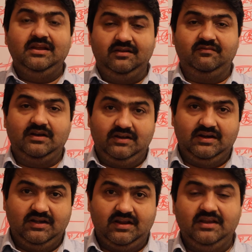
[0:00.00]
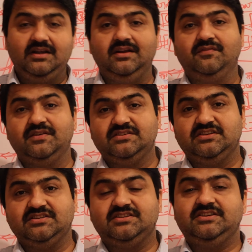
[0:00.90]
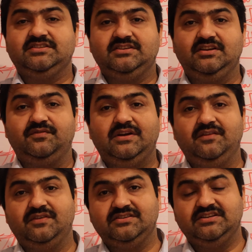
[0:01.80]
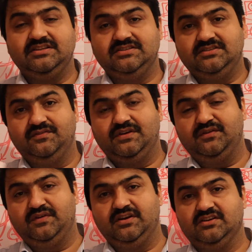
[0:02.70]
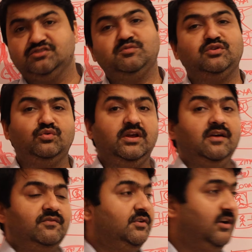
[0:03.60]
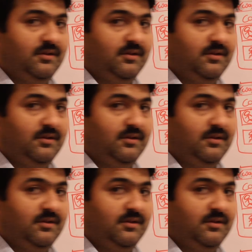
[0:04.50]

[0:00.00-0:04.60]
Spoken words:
In one country, different states, different cities, different customer could have. It